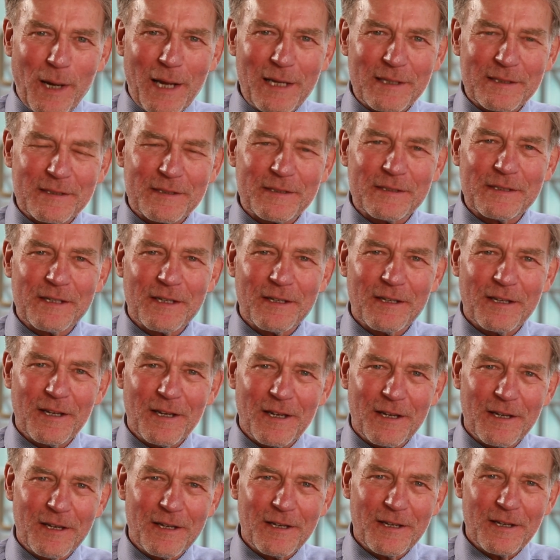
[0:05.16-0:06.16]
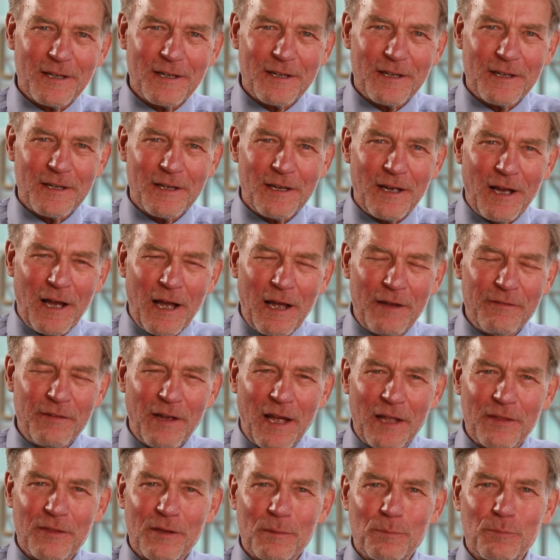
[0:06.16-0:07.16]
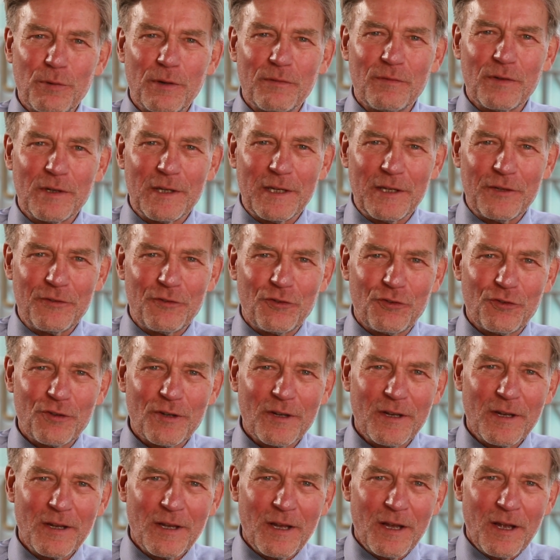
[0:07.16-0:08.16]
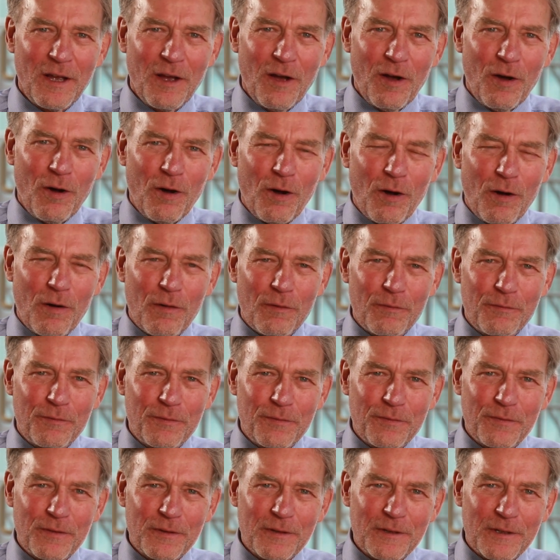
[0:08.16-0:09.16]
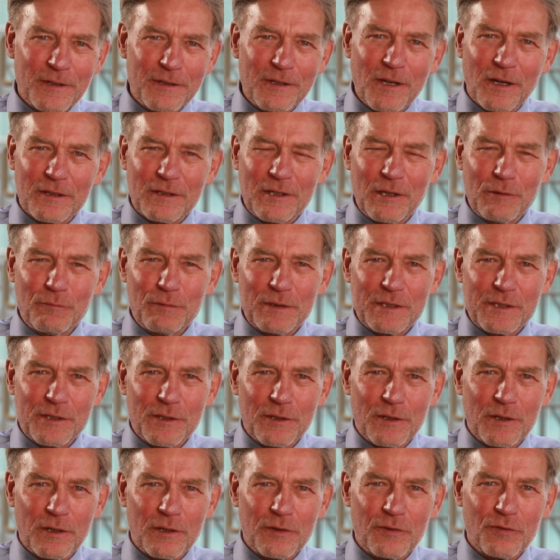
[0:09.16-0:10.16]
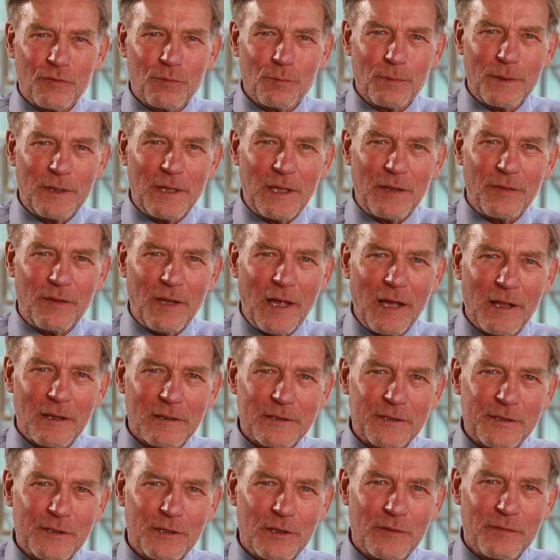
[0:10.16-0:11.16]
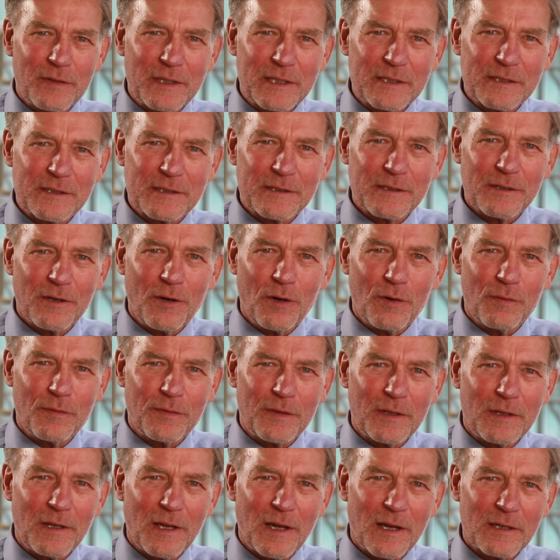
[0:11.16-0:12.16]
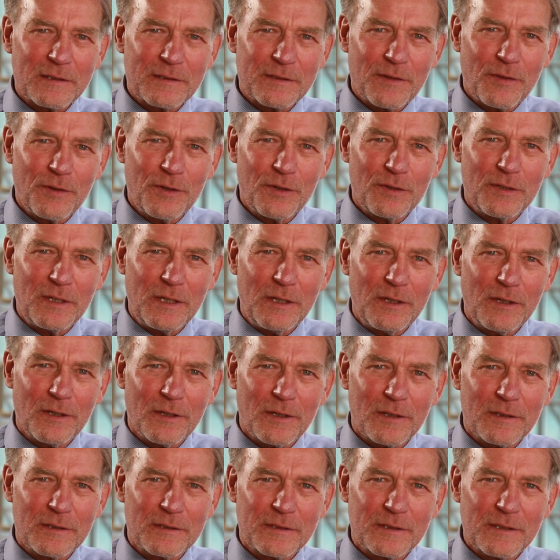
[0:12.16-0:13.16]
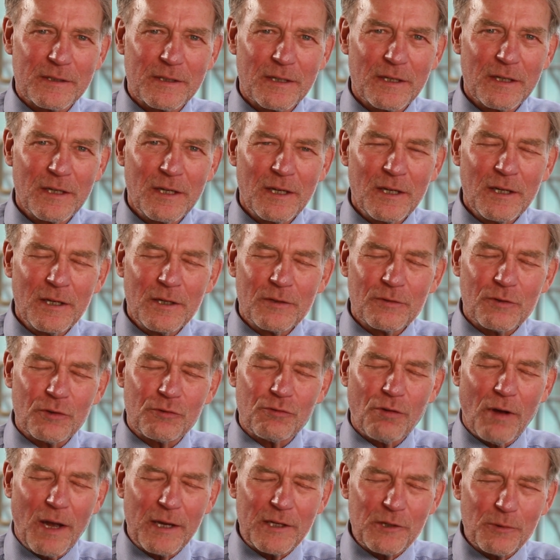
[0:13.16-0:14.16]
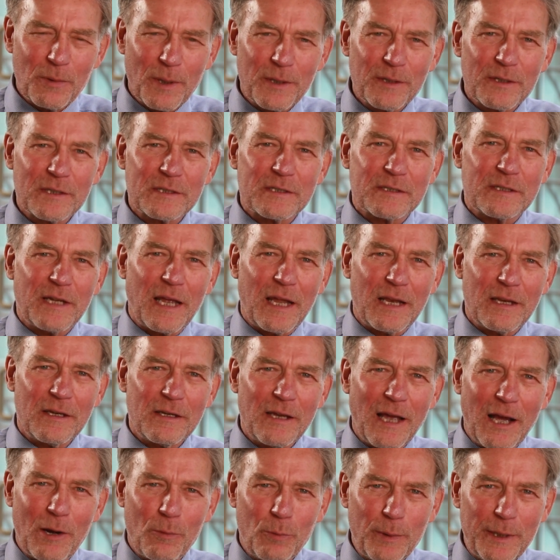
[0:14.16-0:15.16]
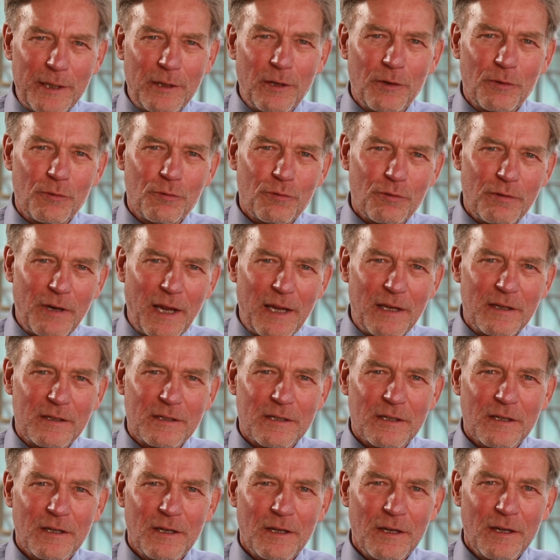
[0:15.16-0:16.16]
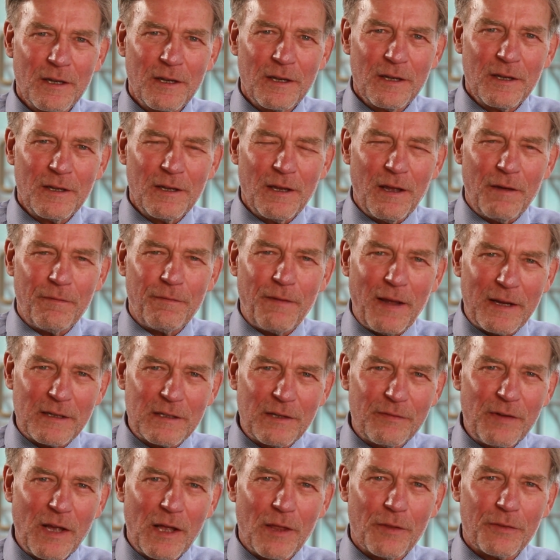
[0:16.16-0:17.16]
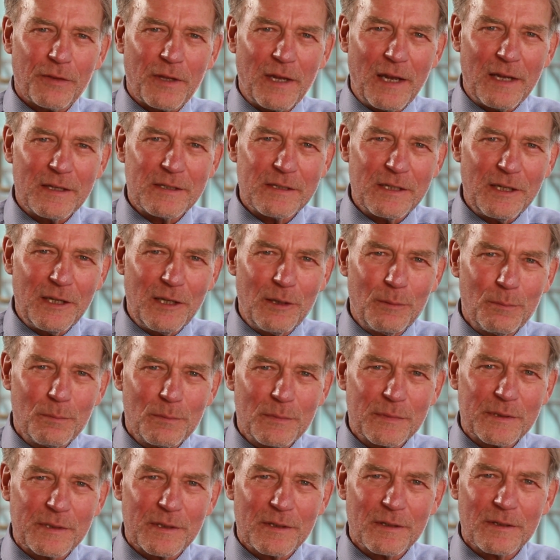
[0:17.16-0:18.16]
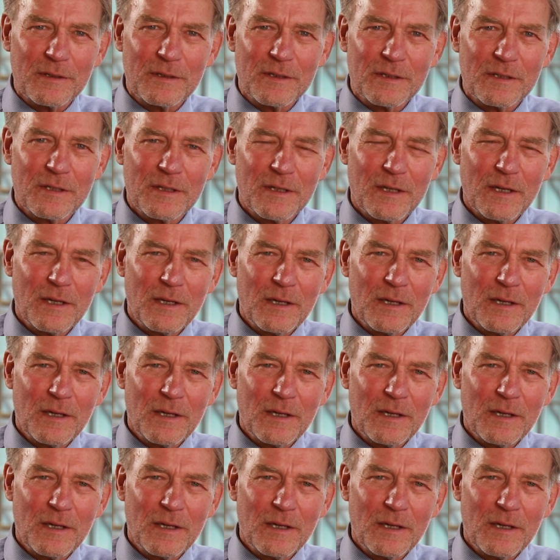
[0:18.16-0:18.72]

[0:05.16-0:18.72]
West. I've had the privilege of conducting research within the health service over the last 30 years to try to understand how we can create effective healthcare teams and